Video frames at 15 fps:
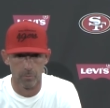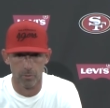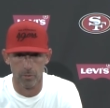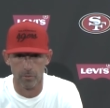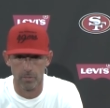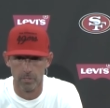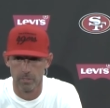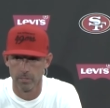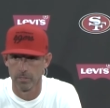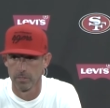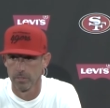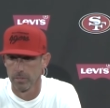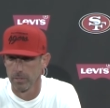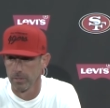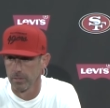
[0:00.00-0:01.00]
in the protocol.
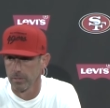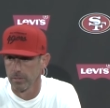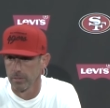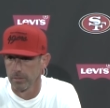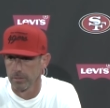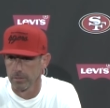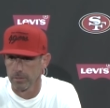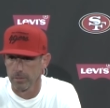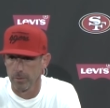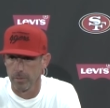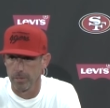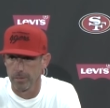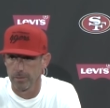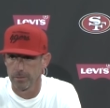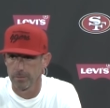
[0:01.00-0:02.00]
Go
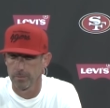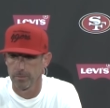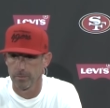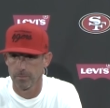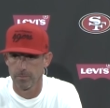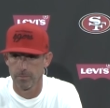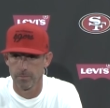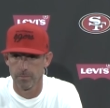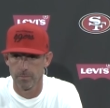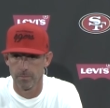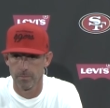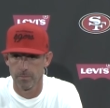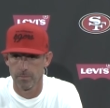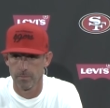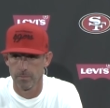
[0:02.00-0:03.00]
ahead.
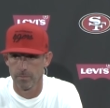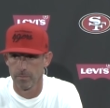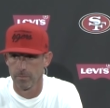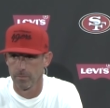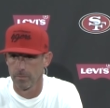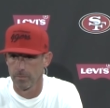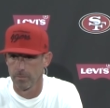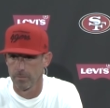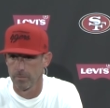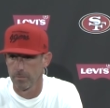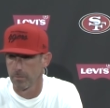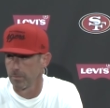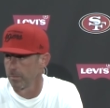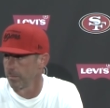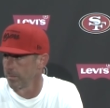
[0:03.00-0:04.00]
Um,
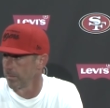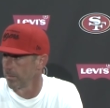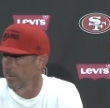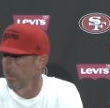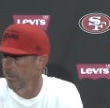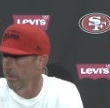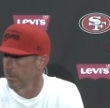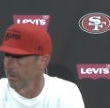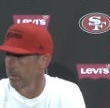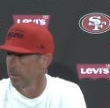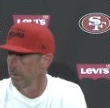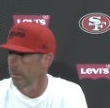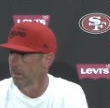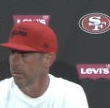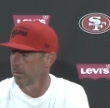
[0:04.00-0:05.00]
going with
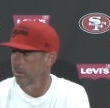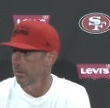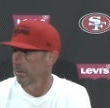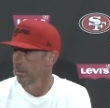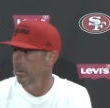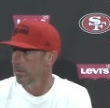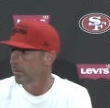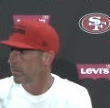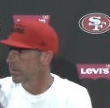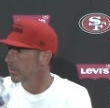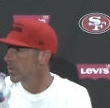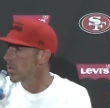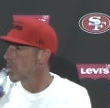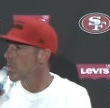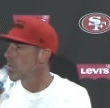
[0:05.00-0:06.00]
the starting the
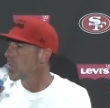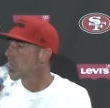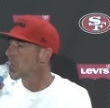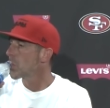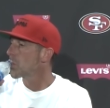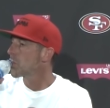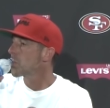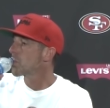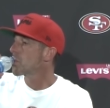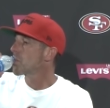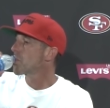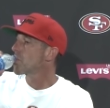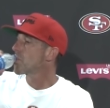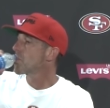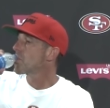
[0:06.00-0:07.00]
quarterbacks, obviously moving
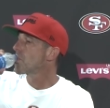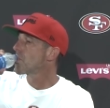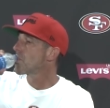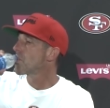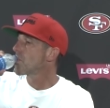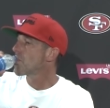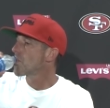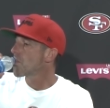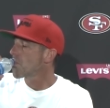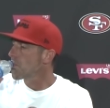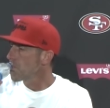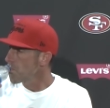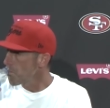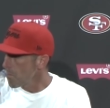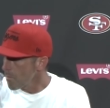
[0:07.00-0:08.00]
them in, you know, almost
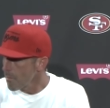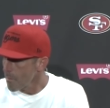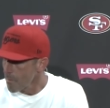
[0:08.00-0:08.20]
every two